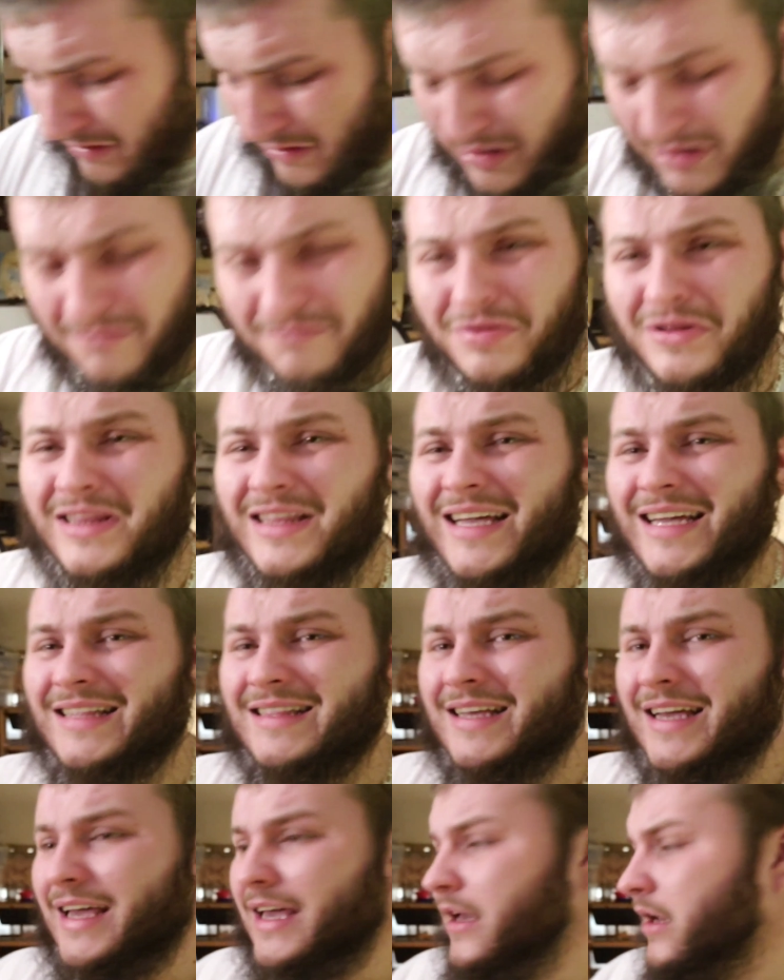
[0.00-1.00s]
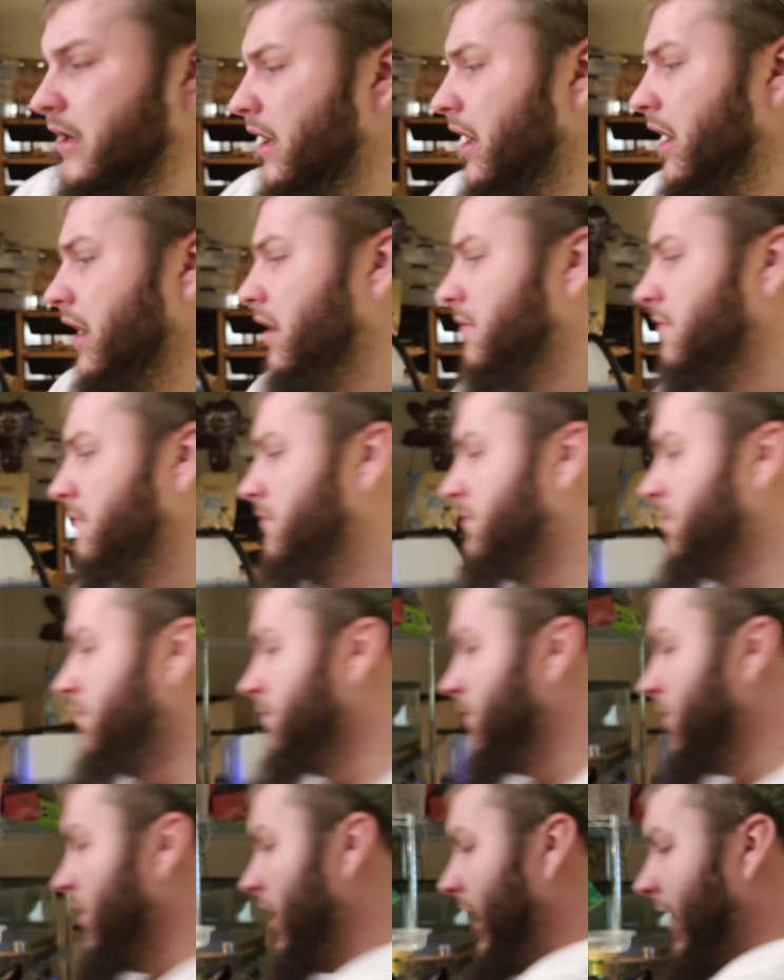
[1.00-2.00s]
completely
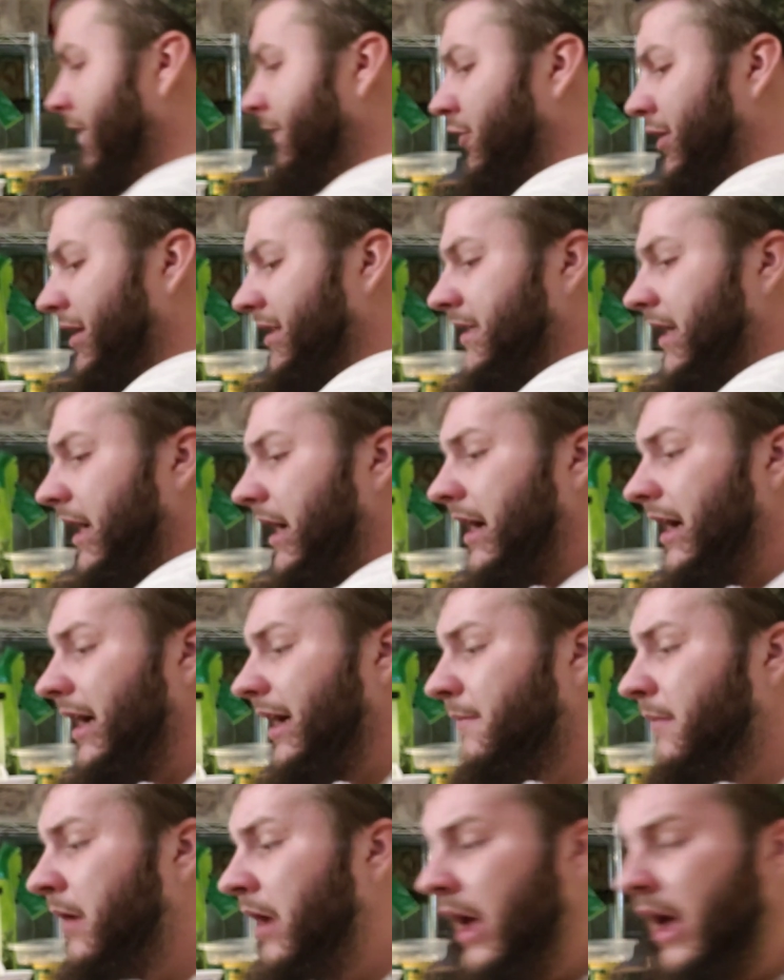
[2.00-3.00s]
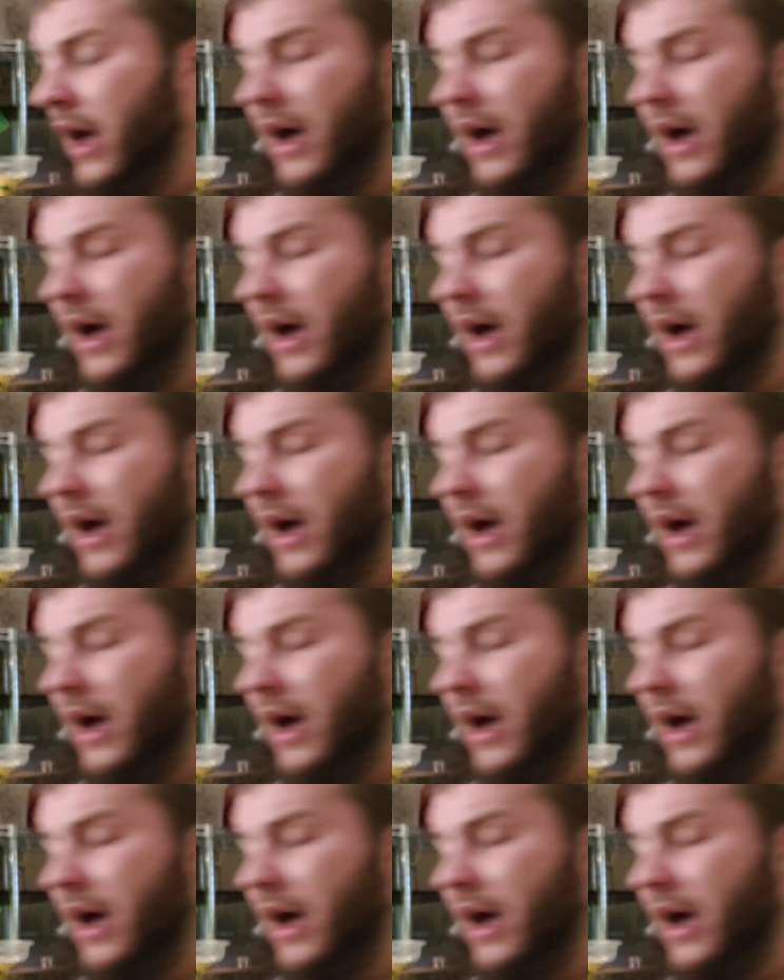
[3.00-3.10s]
every time.